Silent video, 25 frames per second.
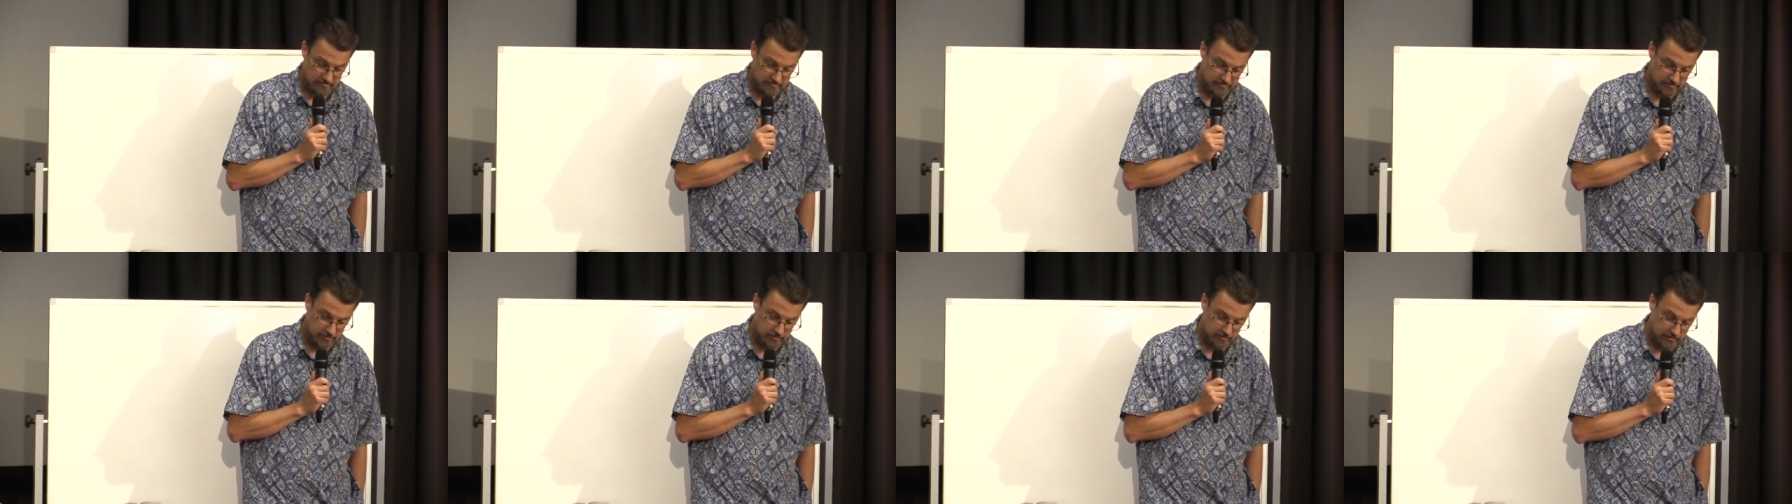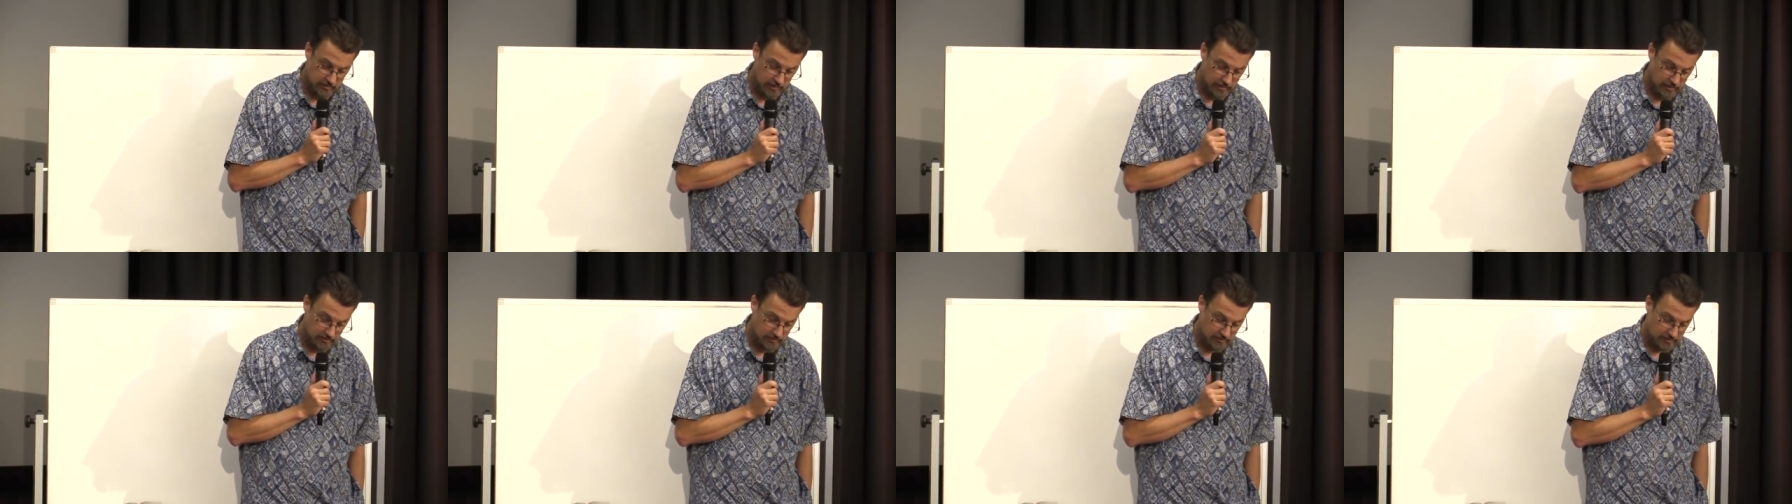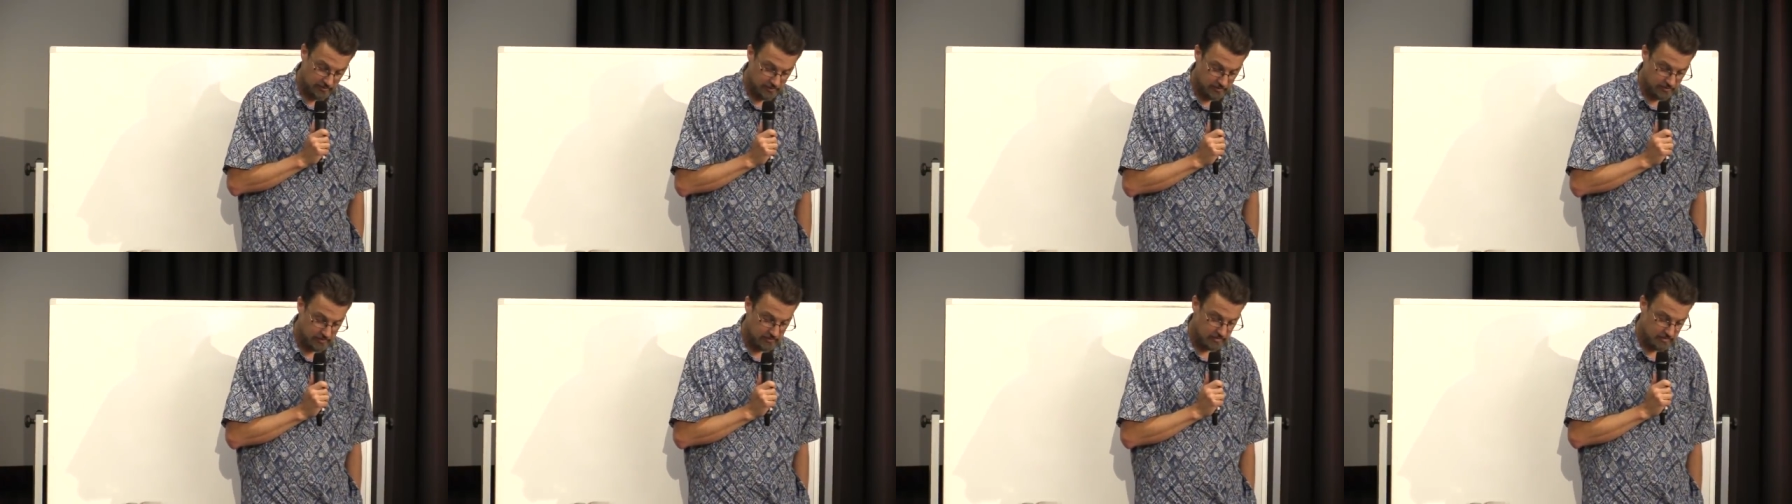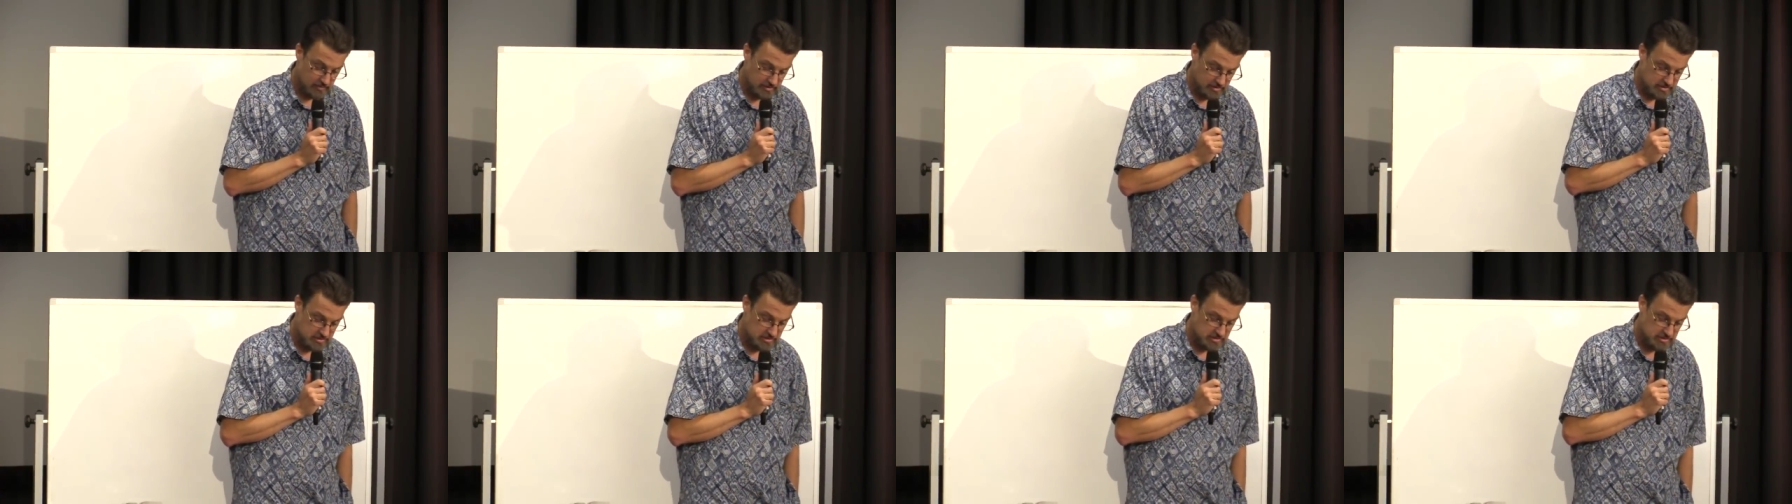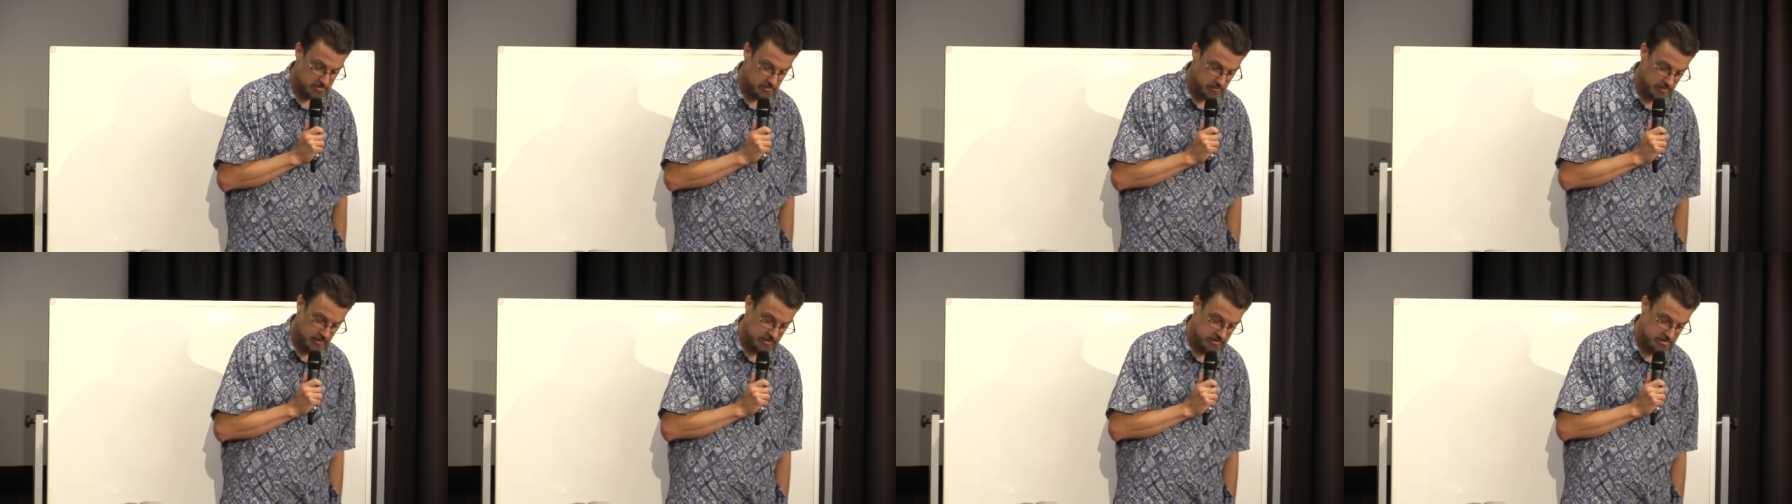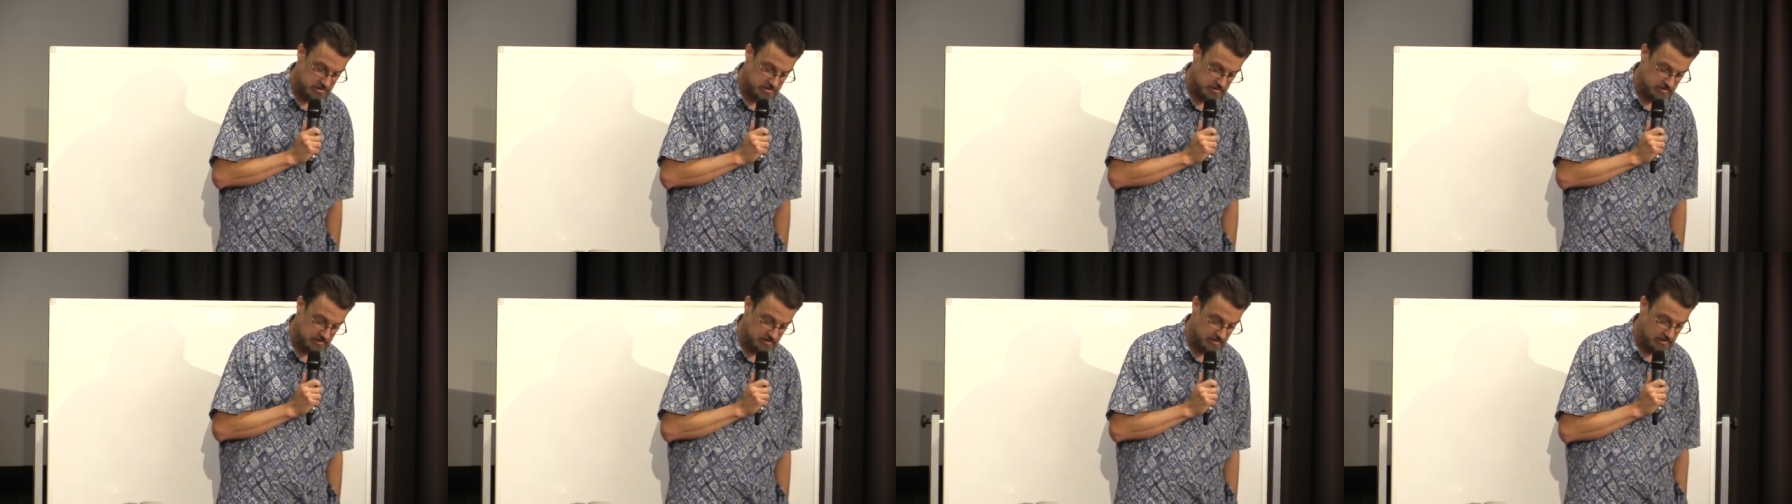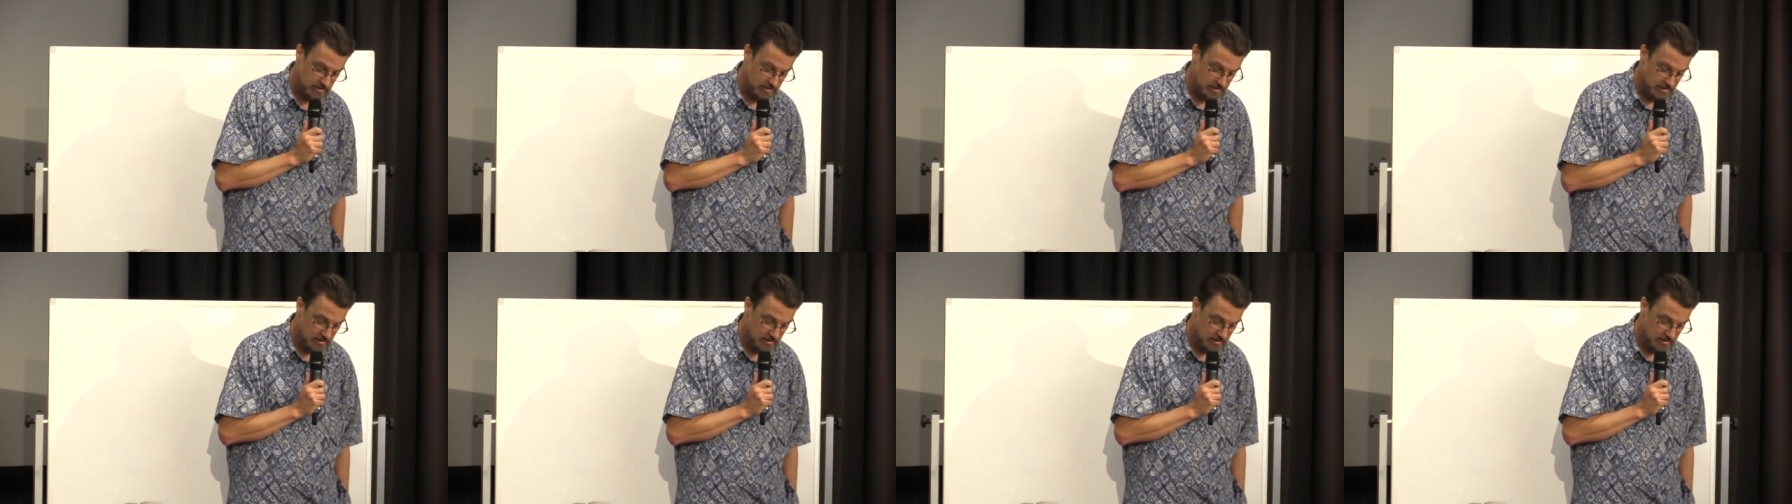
full blown nuclear situation.